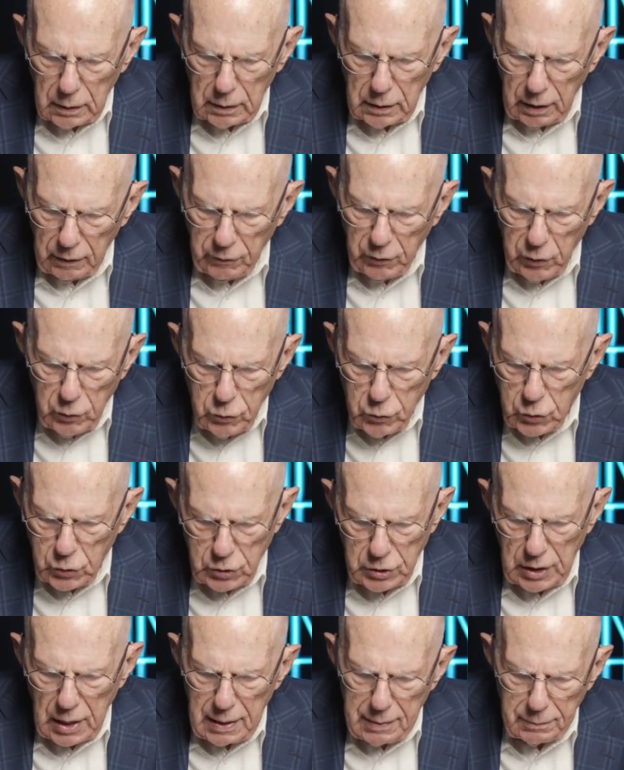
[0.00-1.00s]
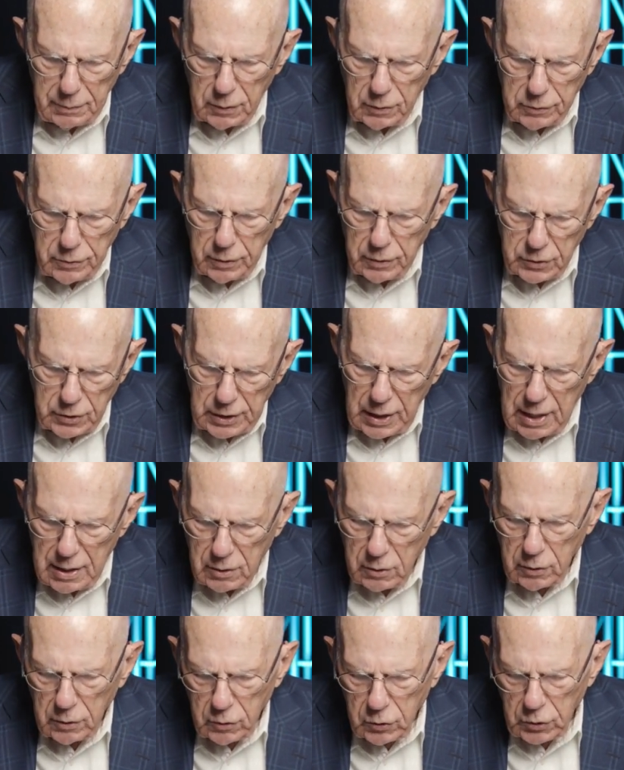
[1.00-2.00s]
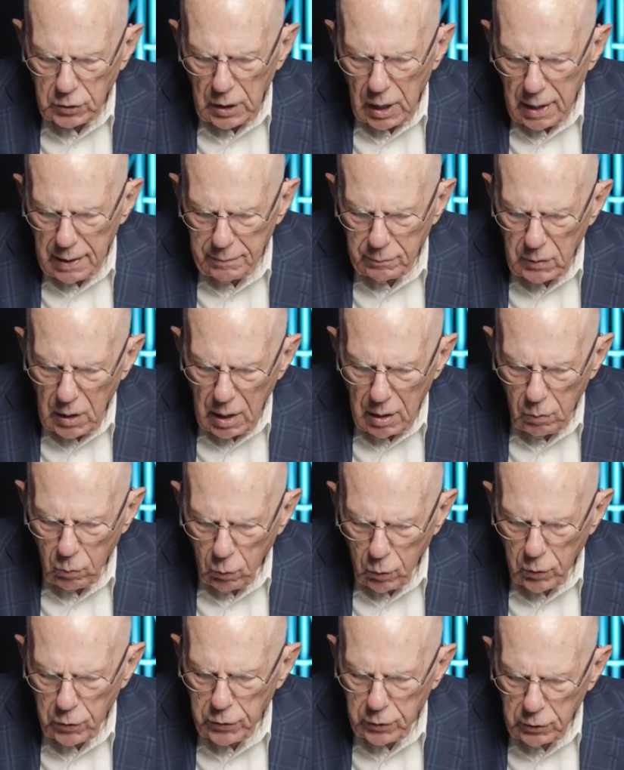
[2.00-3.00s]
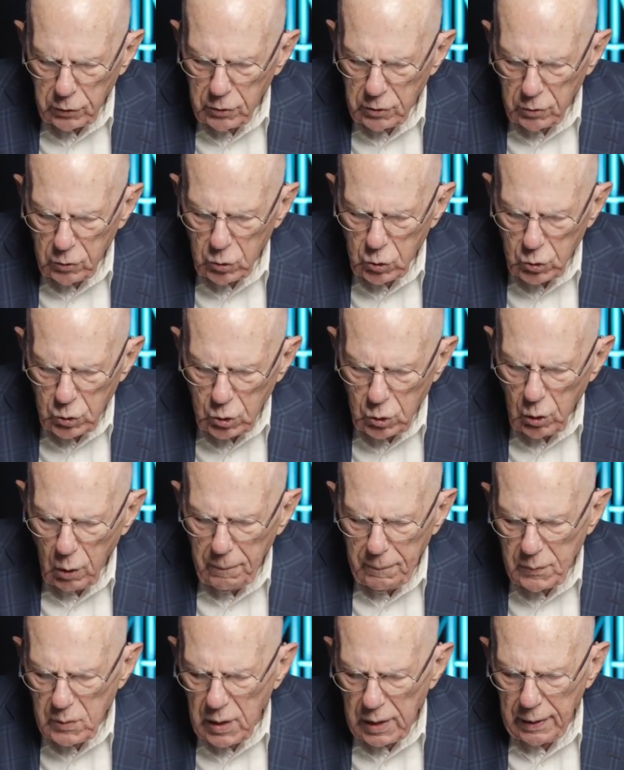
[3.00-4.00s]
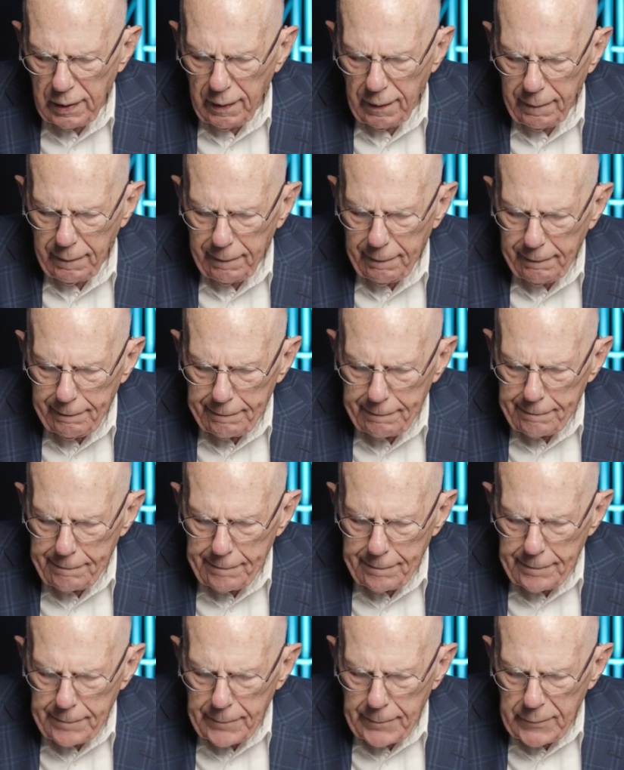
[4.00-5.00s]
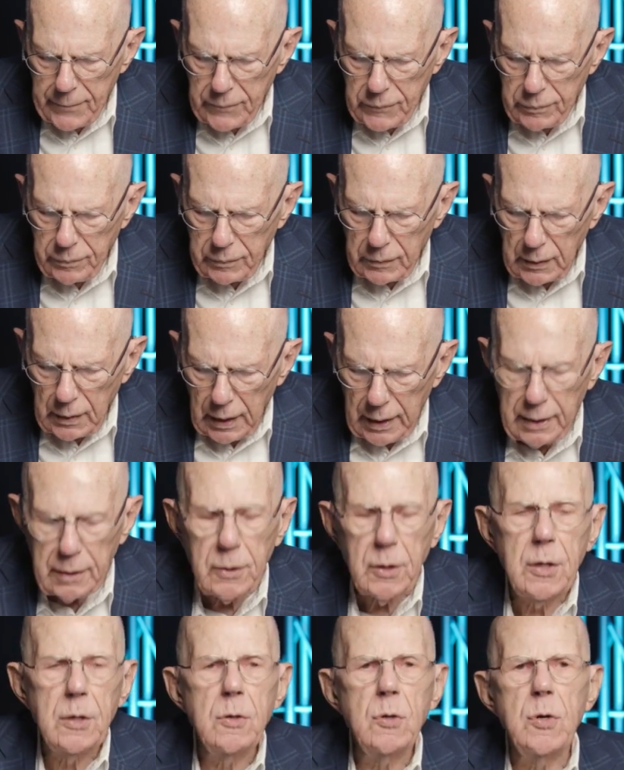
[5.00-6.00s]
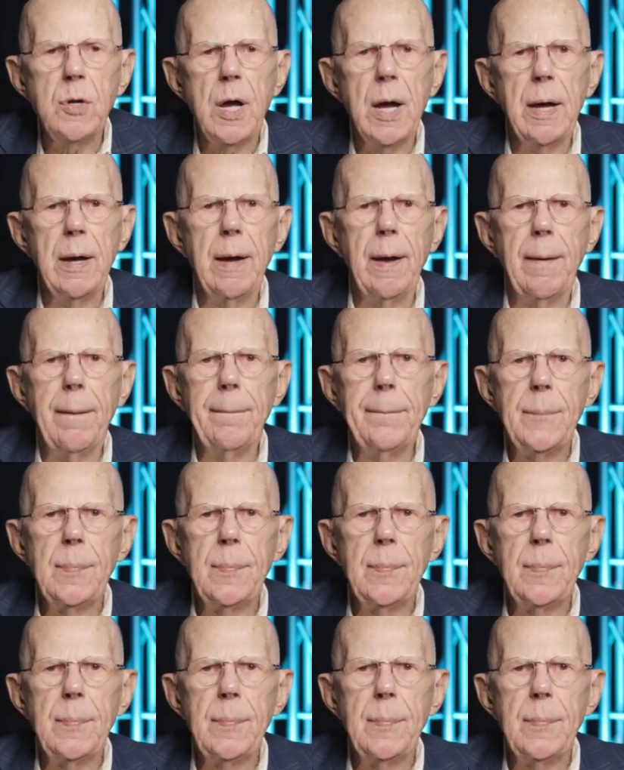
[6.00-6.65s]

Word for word: of whose sandals I'm not worthy to stoop down and untie.